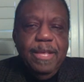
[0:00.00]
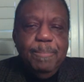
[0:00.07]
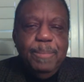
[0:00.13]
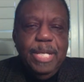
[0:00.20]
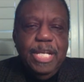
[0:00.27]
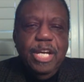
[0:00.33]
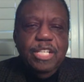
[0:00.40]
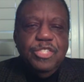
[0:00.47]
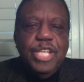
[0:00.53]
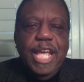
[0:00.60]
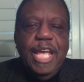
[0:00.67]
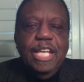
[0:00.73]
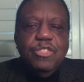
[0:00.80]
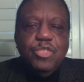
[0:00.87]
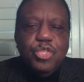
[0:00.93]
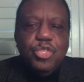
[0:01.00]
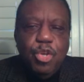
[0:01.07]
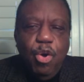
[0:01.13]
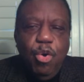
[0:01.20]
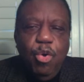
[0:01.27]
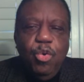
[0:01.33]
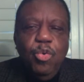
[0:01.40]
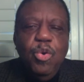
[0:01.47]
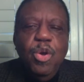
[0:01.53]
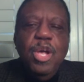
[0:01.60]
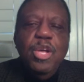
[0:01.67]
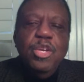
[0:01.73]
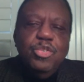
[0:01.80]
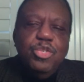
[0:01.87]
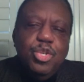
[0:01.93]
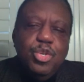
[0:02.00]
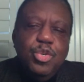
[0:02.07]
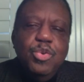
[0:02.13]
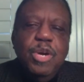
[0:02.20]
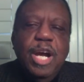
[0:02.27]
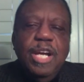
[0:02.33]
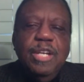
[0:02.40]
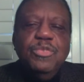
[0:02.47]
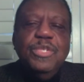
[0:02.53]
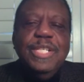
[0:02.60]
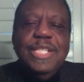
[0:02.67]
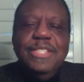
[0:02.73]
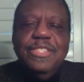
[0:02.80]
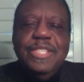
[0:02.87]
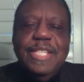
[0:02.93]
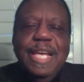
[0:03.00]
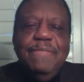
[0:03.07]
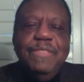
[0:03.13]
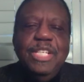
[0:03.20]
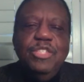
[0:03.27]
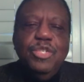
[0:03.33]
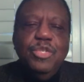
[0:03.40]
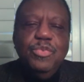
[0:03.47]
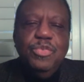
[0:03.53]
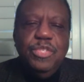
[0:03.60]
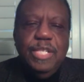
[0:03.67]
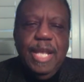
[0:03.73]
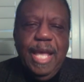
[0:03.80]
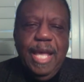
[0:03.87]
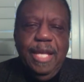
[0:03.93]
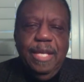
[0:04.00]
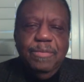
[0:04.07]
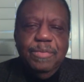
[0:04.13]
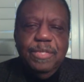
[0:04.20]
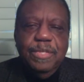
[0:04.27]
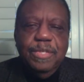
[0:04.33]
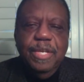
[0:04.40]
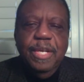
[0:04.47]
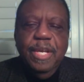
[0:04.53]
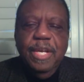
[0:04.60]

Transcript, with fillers: because they had sold 272 slaves